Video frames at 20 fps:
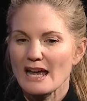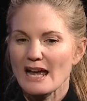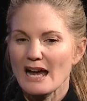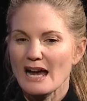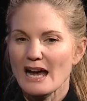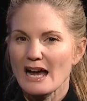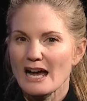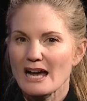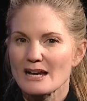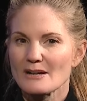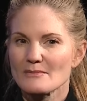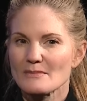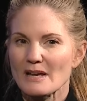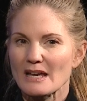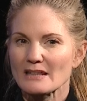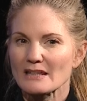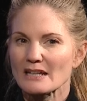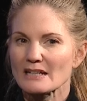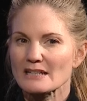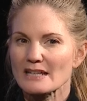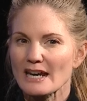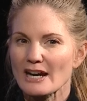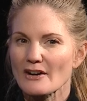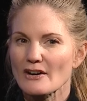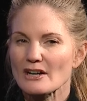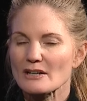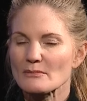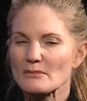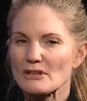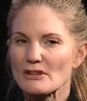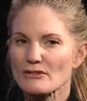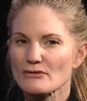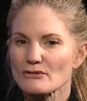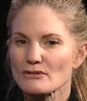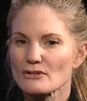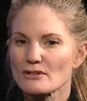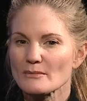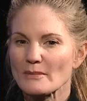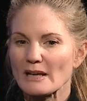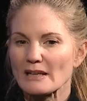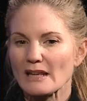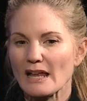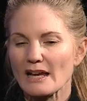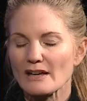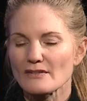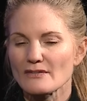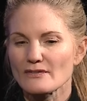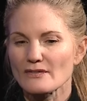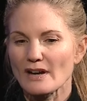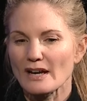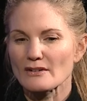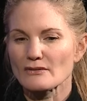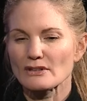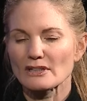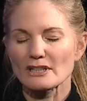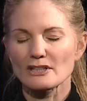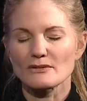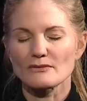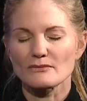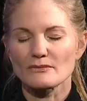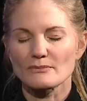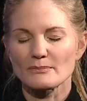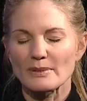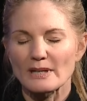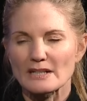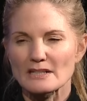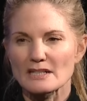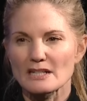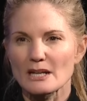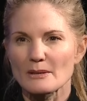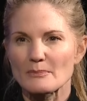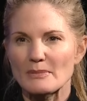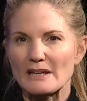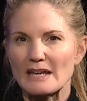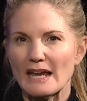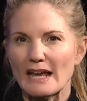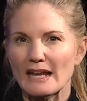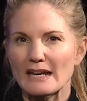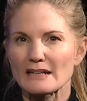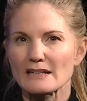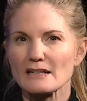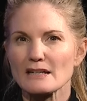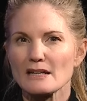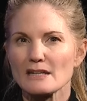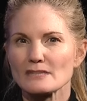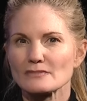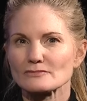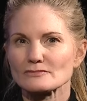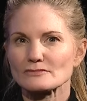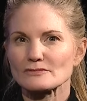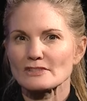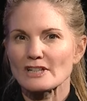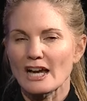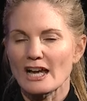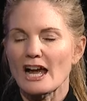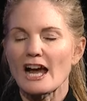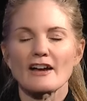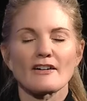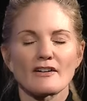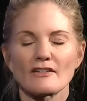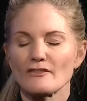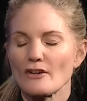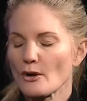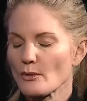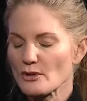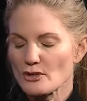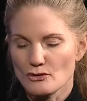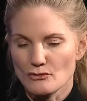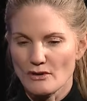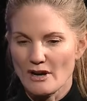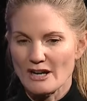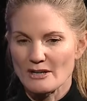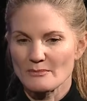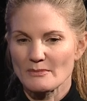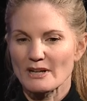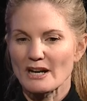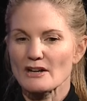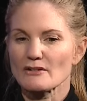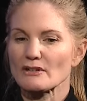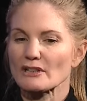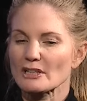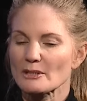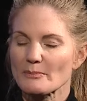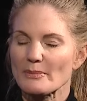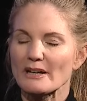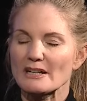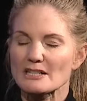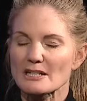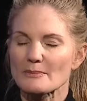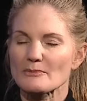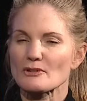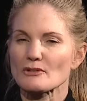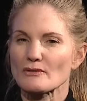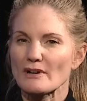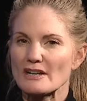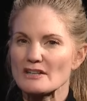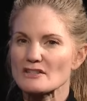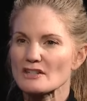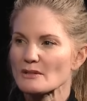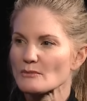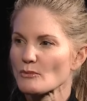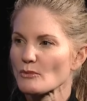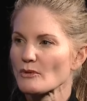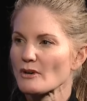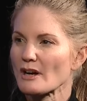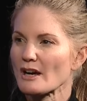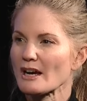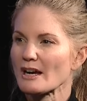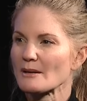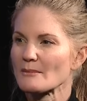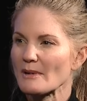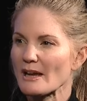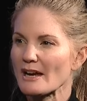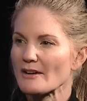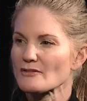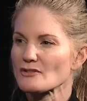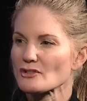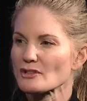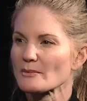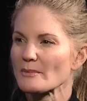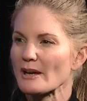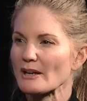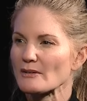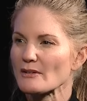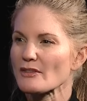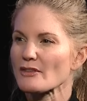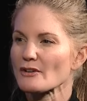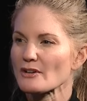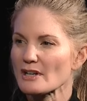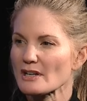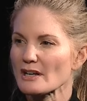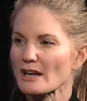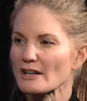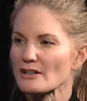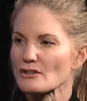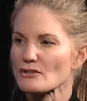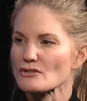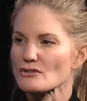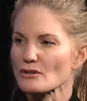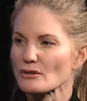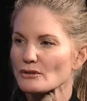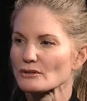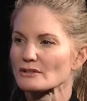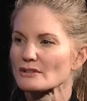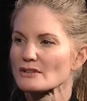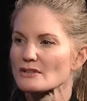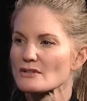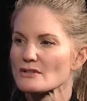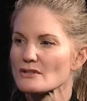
um, and then carried me through to my life. I really picked it up again. I, I've always run, but I really picked up the racing um, after about thirty-nine years old.